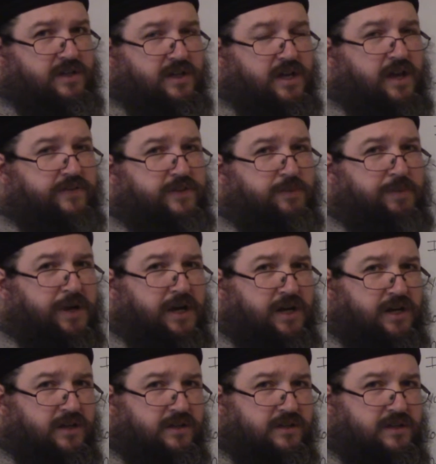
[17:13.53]
of the
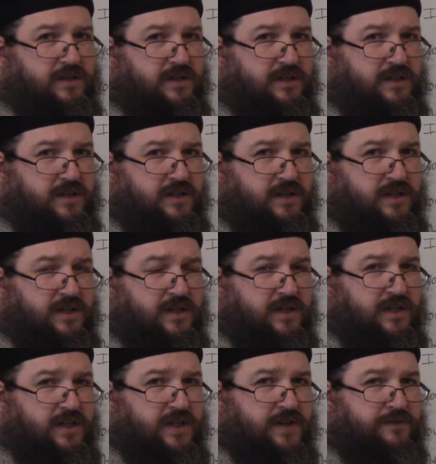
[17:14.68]
pa'al,
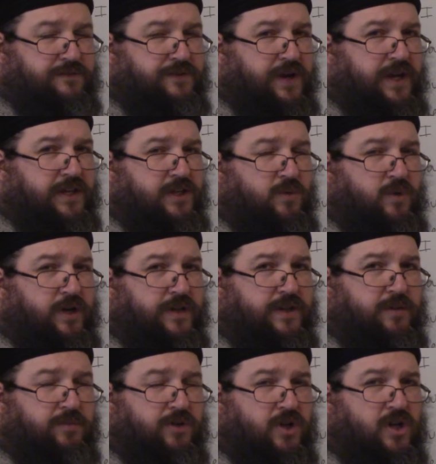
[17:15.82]
find the one that
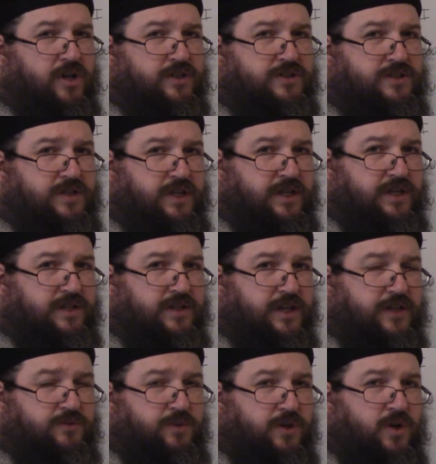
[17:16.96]
belongs to it
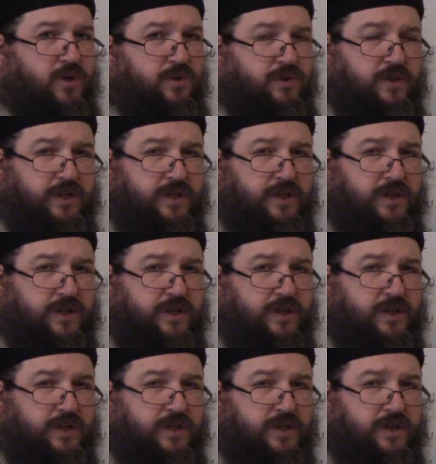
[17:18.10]
as we go through the